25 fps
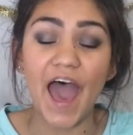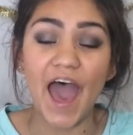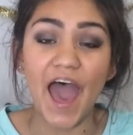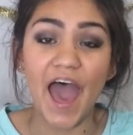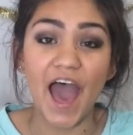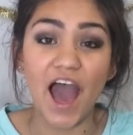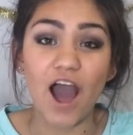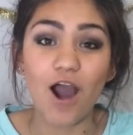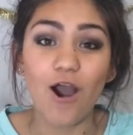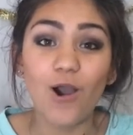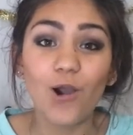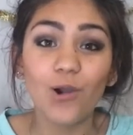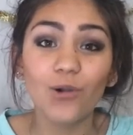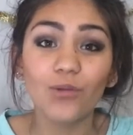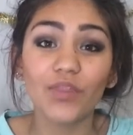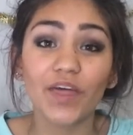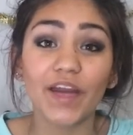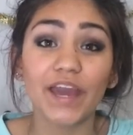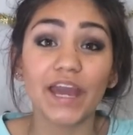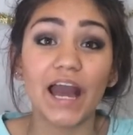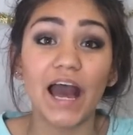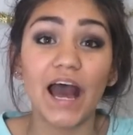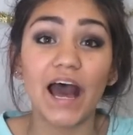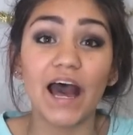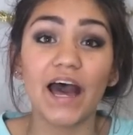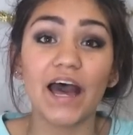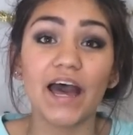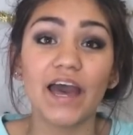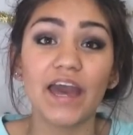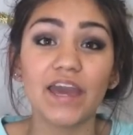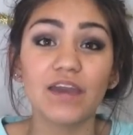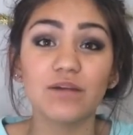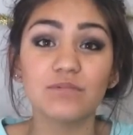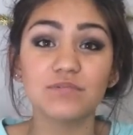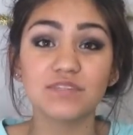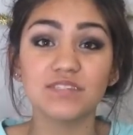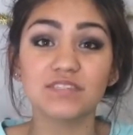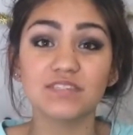out. Like,
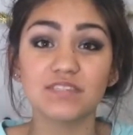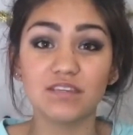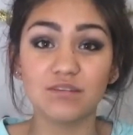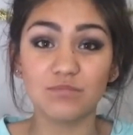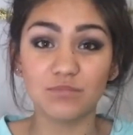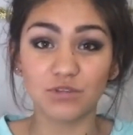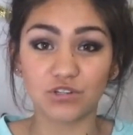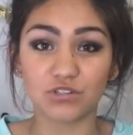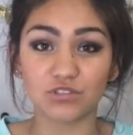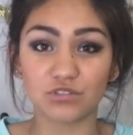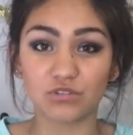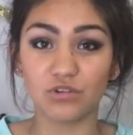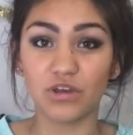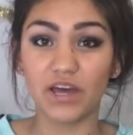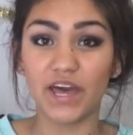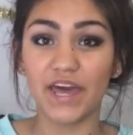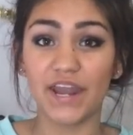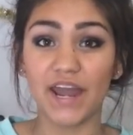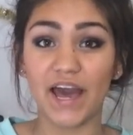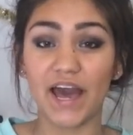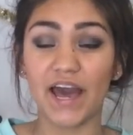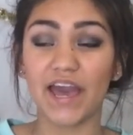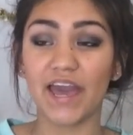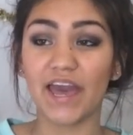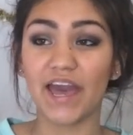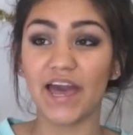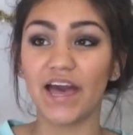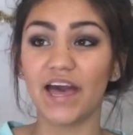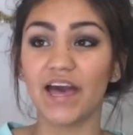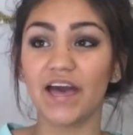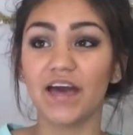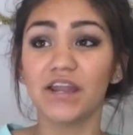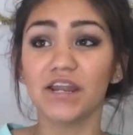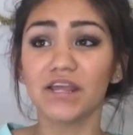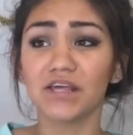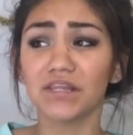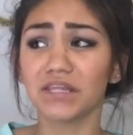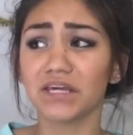I was in middle school and I
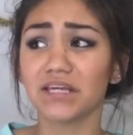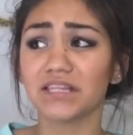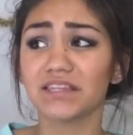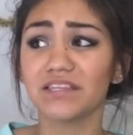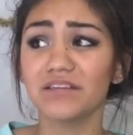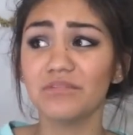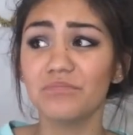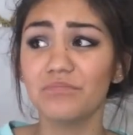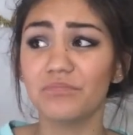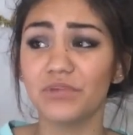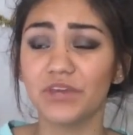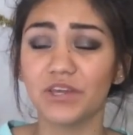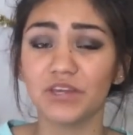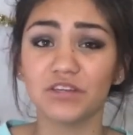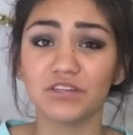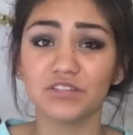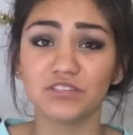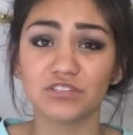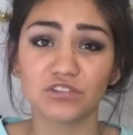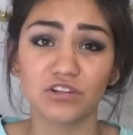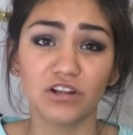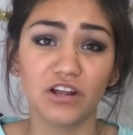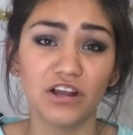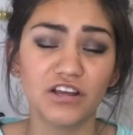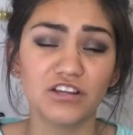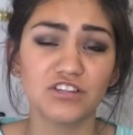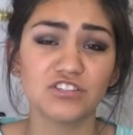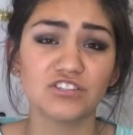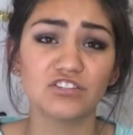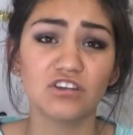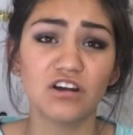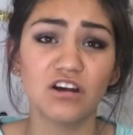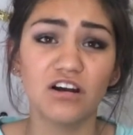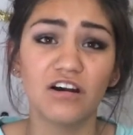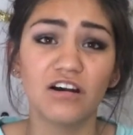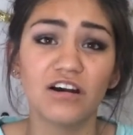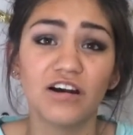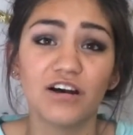had like the biggest crush
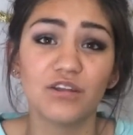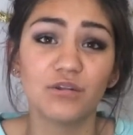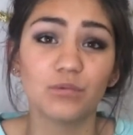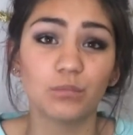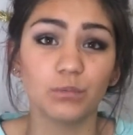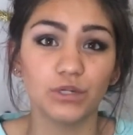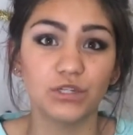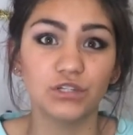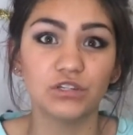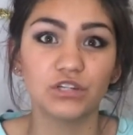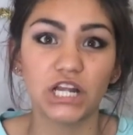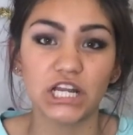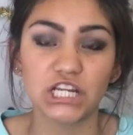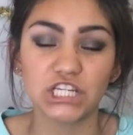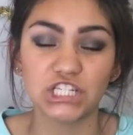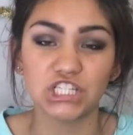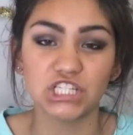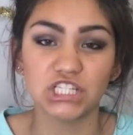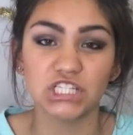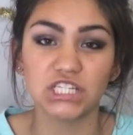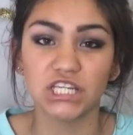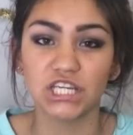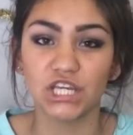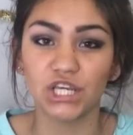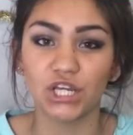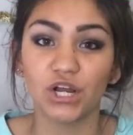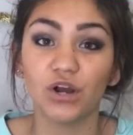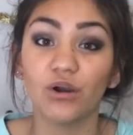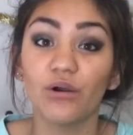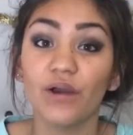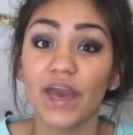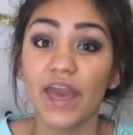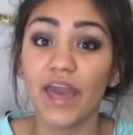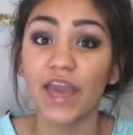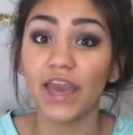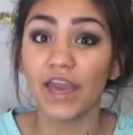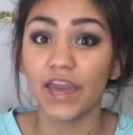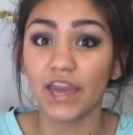on One Direction, you know,
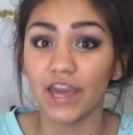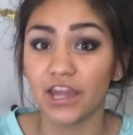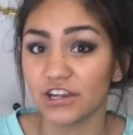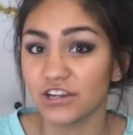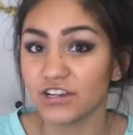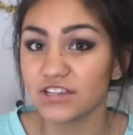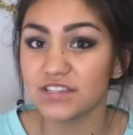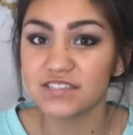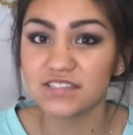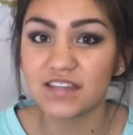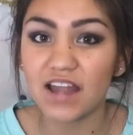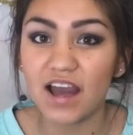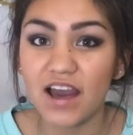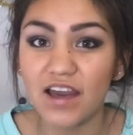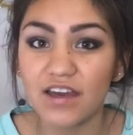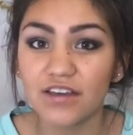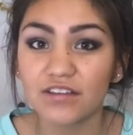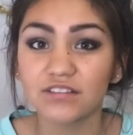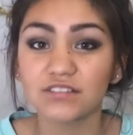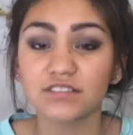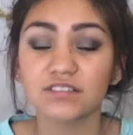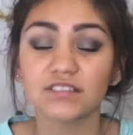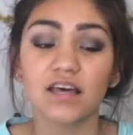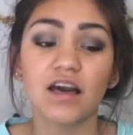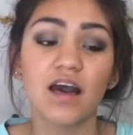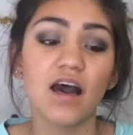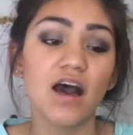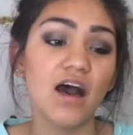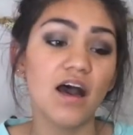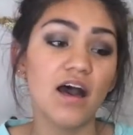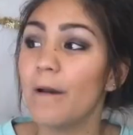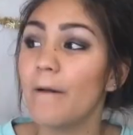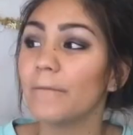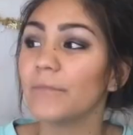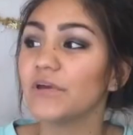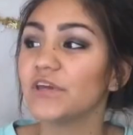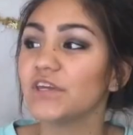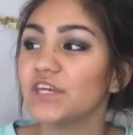Harry Styles,
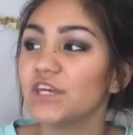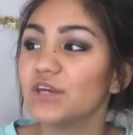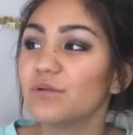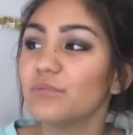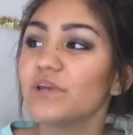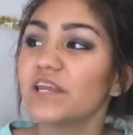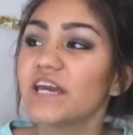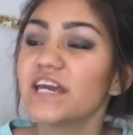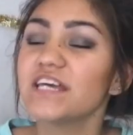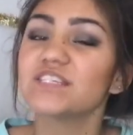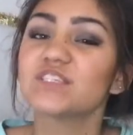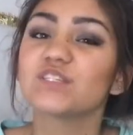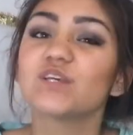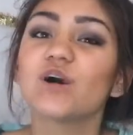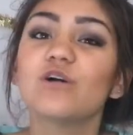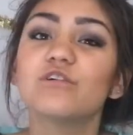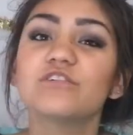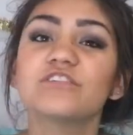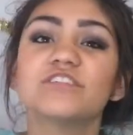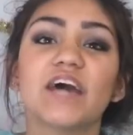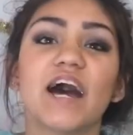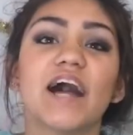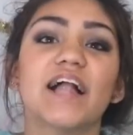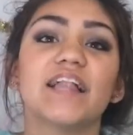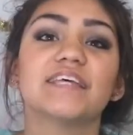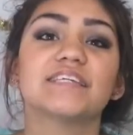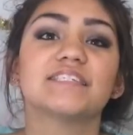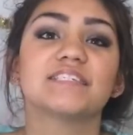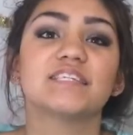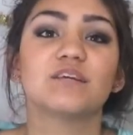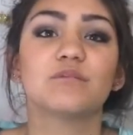but he would get so jealous.